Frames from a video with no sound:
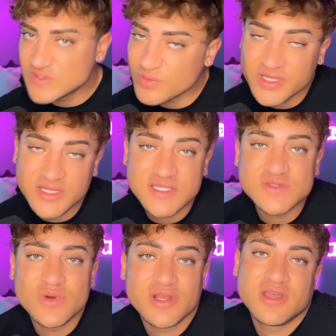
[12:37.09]
so really this
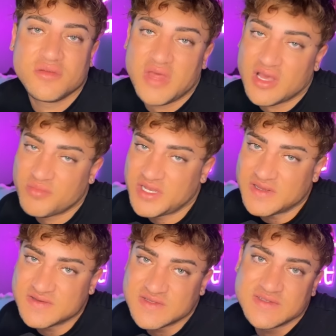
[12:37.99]
lawyer can make up any
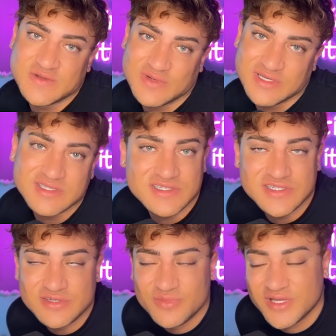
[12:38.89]
excuse he wants
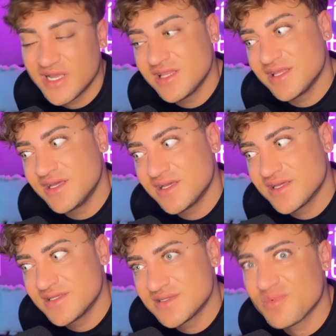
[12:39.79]
to but i think
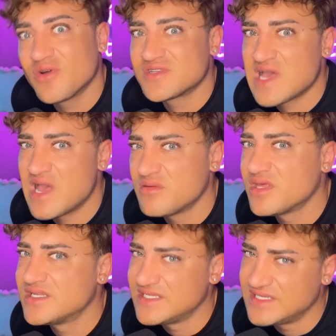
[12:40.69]
it's about time
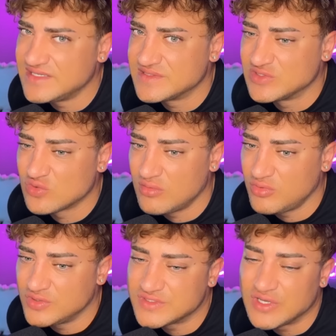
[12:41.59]
that diddy is in
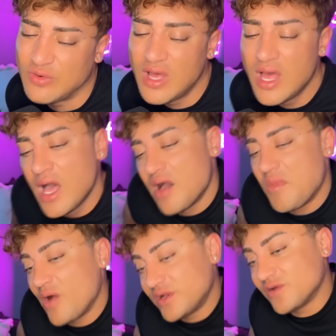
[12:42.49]
trouble so um,
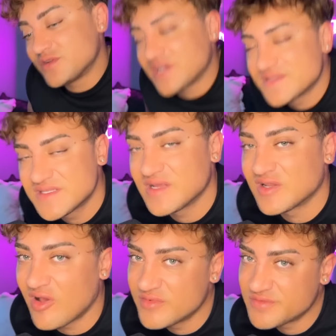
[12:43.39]
I want to hear what you guys think in
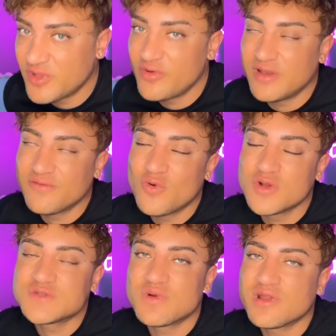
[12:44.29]
the comments below. And of
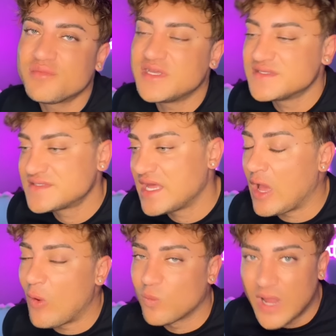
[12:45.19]
course, we're going to be
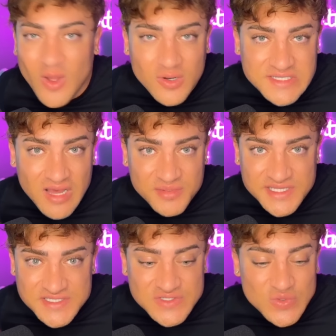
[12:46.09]
staying right on top of
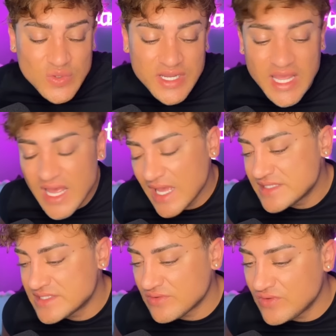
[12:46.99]
this story
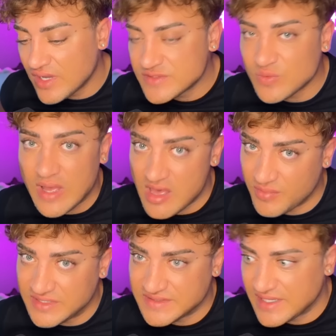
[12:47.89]
and tell you guys what
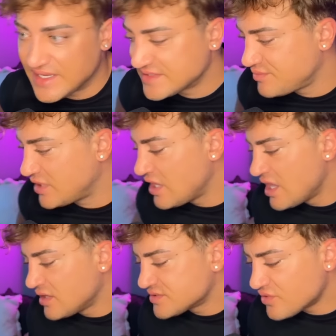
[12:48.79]
happens next. But
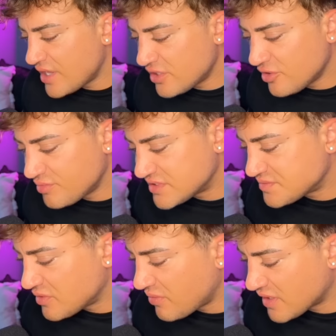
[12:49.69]
let's go ahead and open this
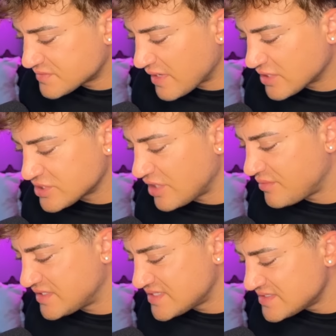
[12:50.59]
peel Box package
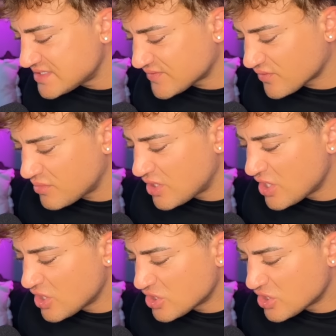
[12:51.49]
item. It says it's from